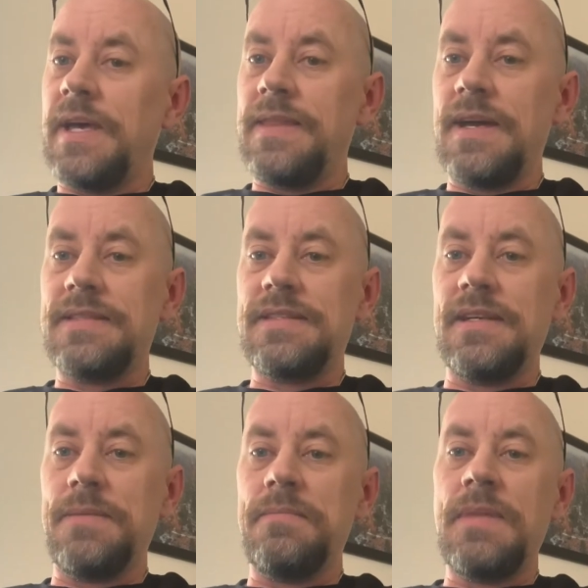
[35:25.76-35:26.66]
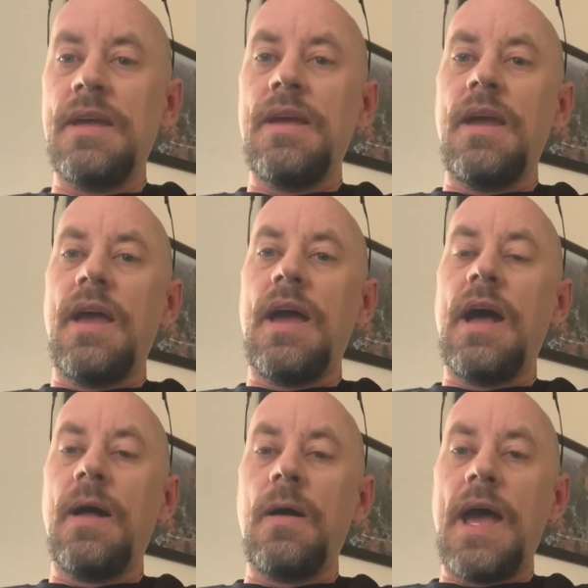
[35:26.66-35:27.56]
And that's it.
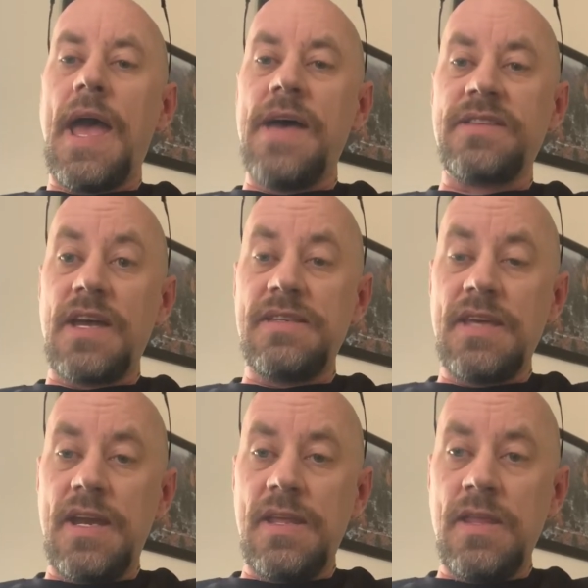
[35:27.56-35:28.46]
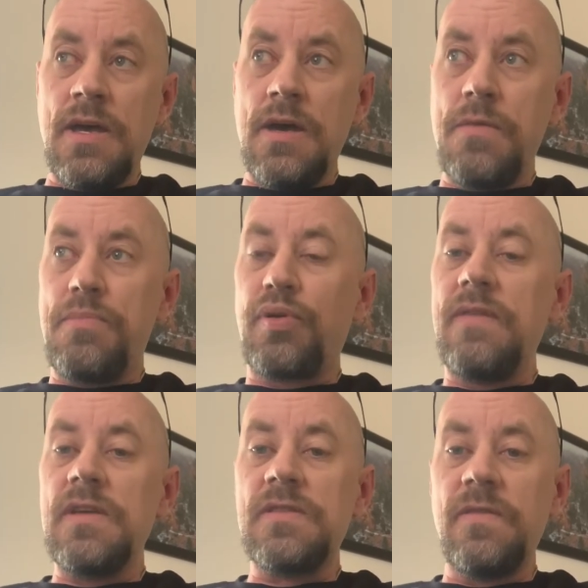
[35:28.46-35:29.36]
As I said in the
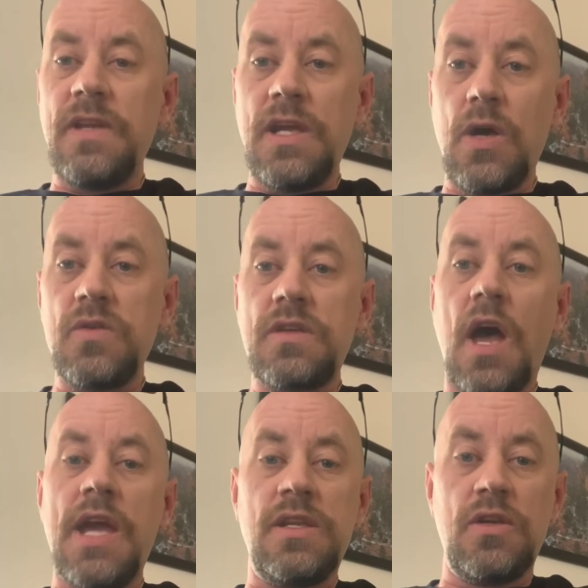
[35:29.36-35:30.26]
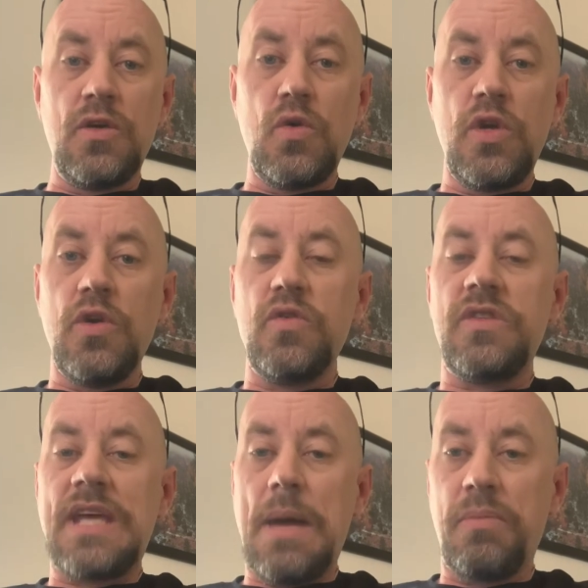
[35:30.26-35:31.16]
previous videos, I do
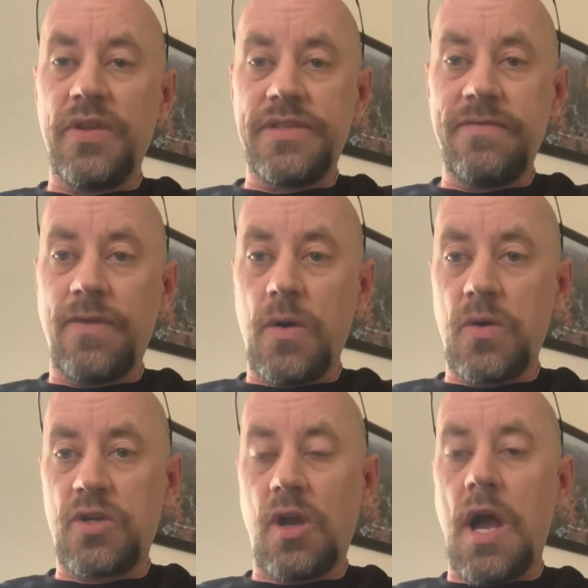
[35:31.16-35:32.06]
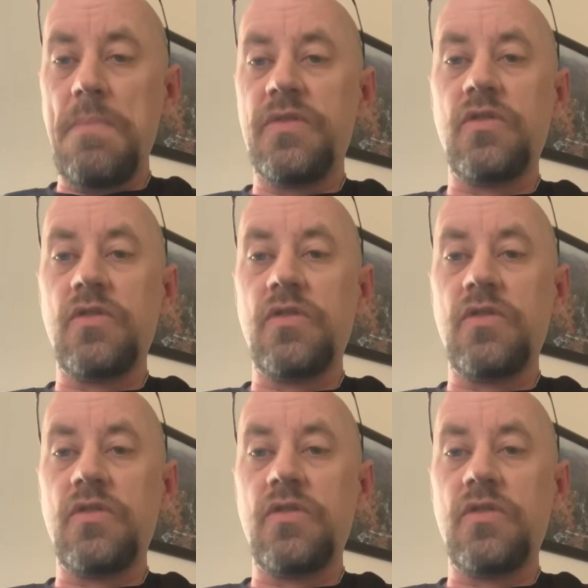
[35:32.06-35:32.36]
use templates in Photoshop.